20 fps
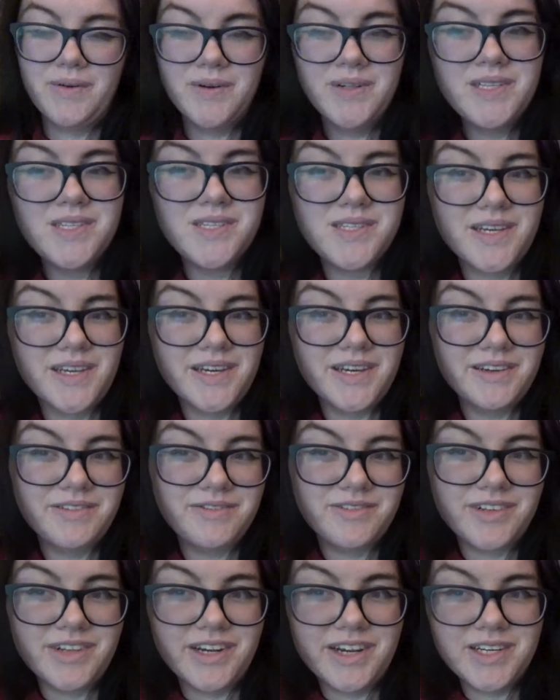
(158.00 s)
will say
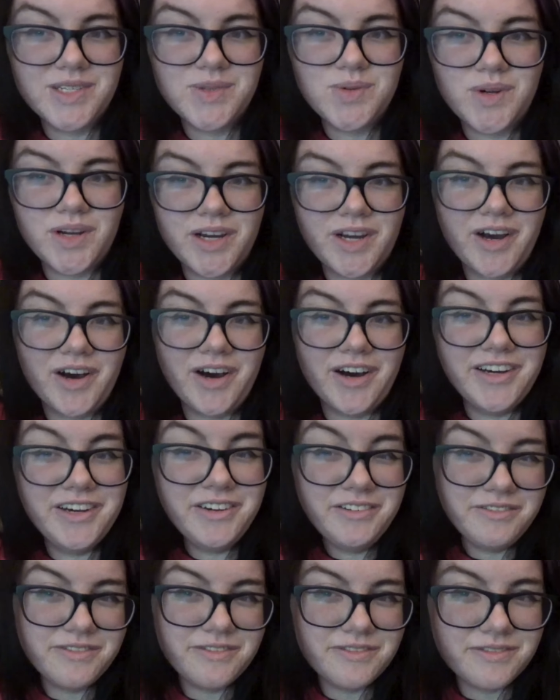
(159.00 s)
for the next one I kind
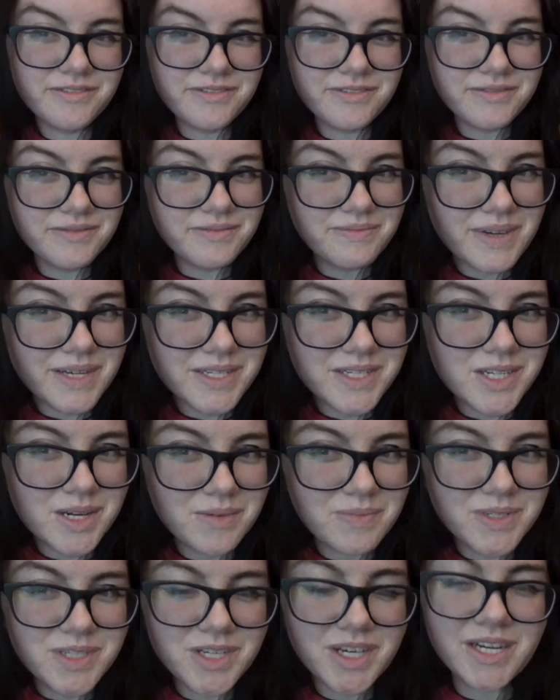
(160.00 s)
of messed
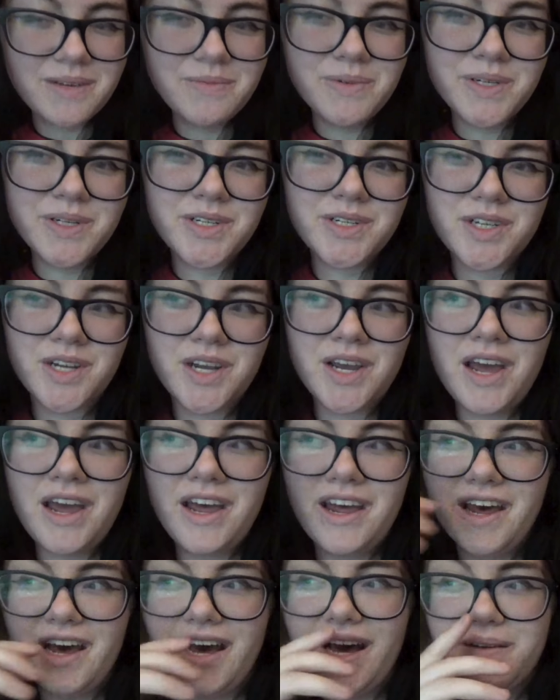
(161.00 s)
up a tiny bit.
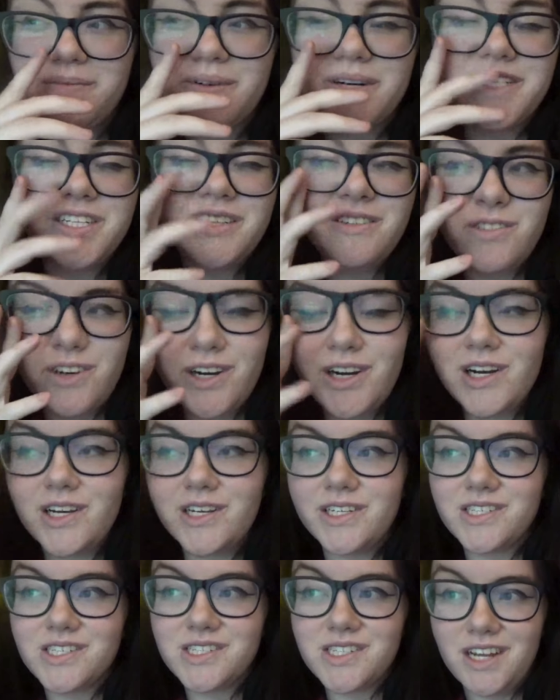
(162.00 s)
Um, I didn't
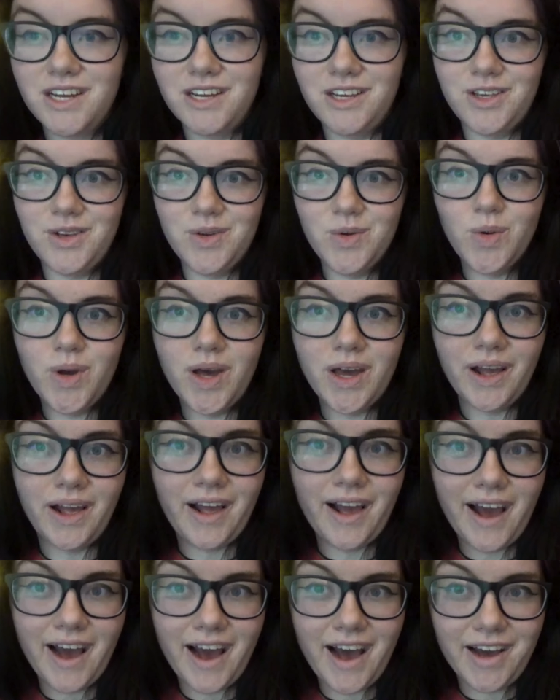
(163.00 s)
realise that you can
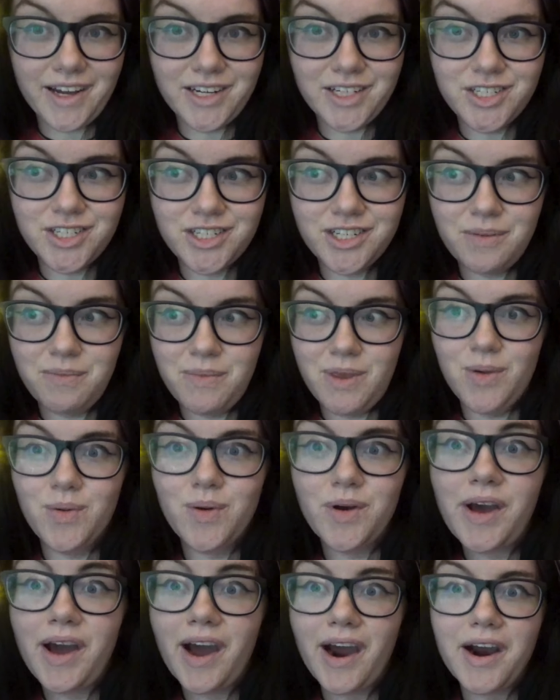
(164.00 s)
catch the
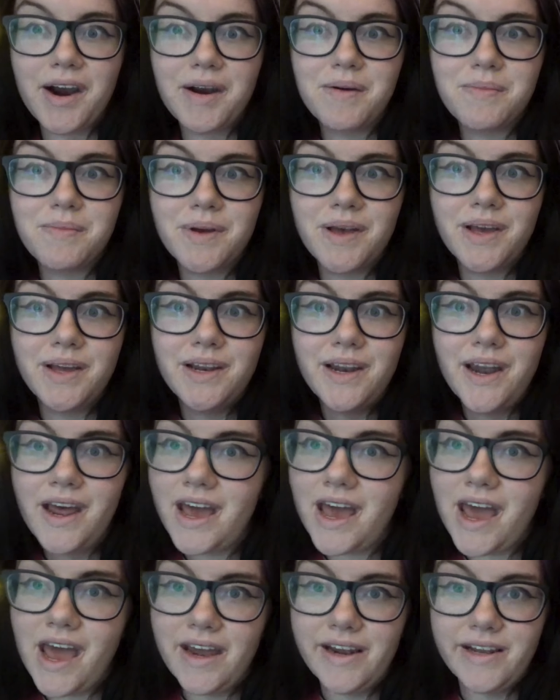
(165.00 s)
mutant carp in
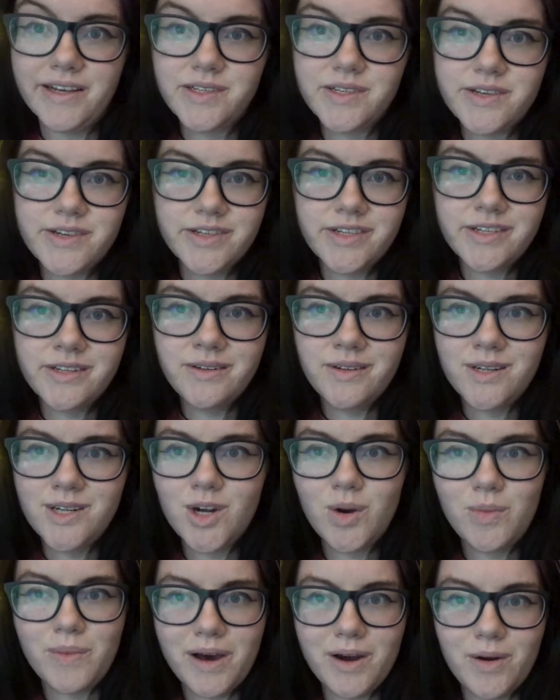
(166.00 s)
any season,
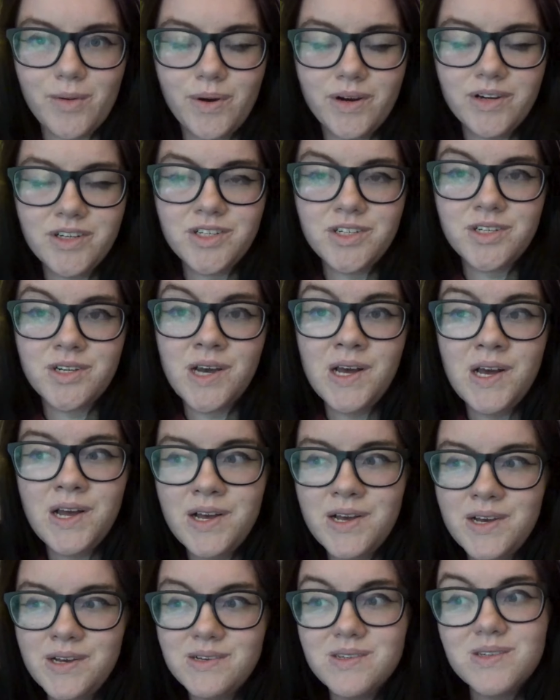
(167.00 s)
no matter what.
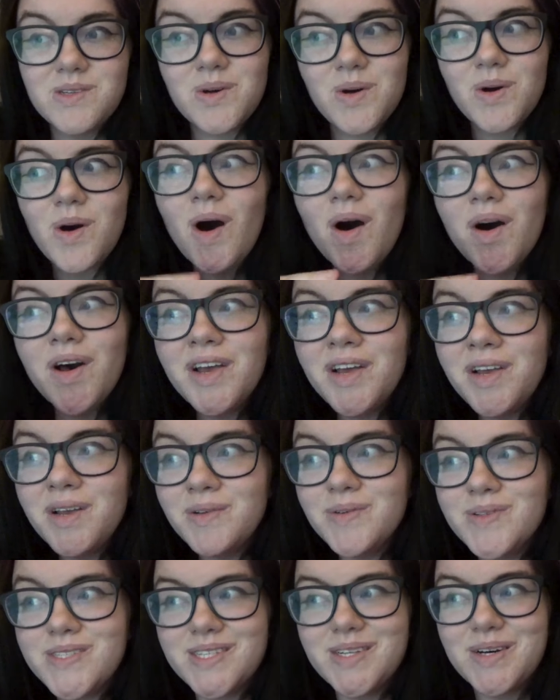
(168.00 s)
So I
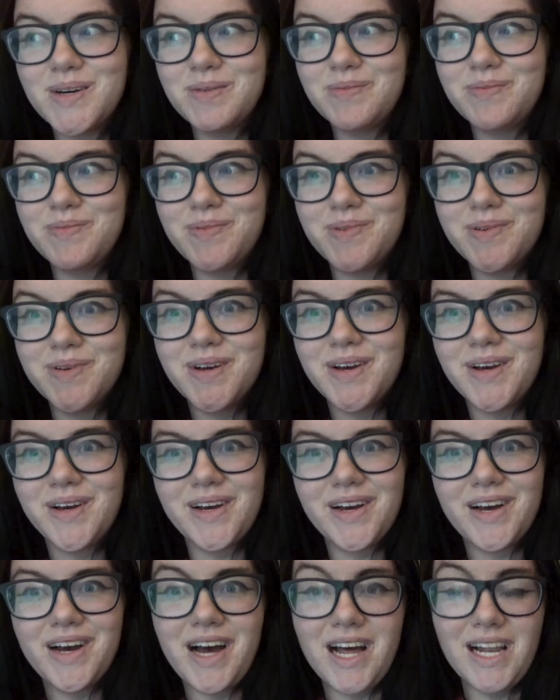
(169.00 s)
used up
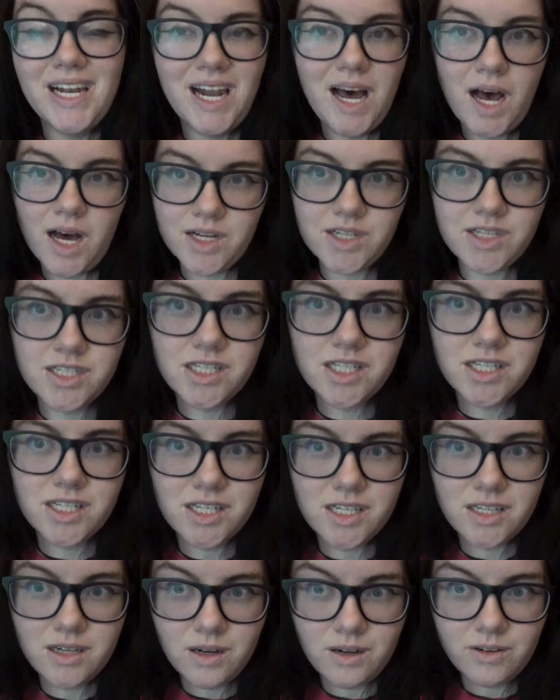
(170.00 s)
a lot
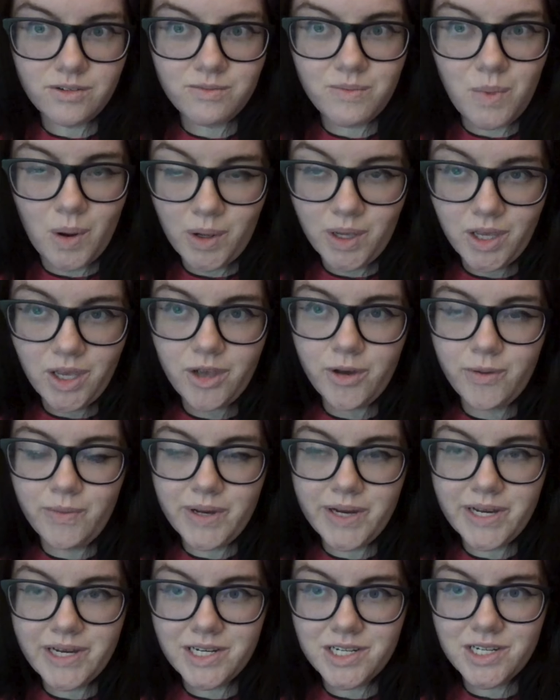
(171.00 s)
of my
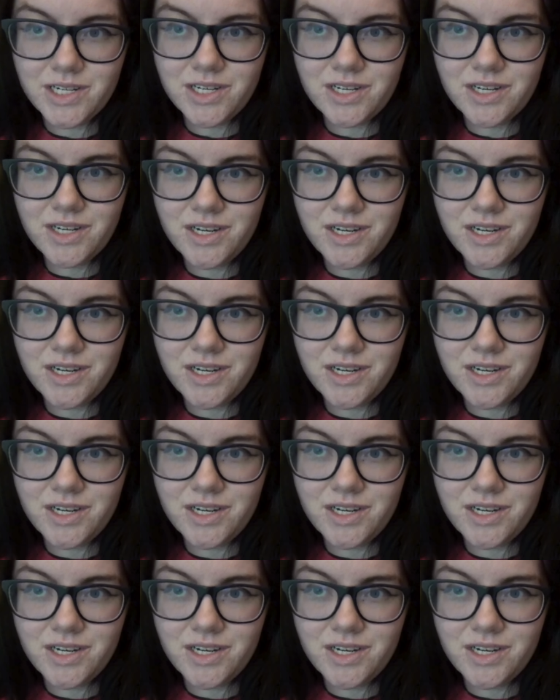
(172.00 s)
cubate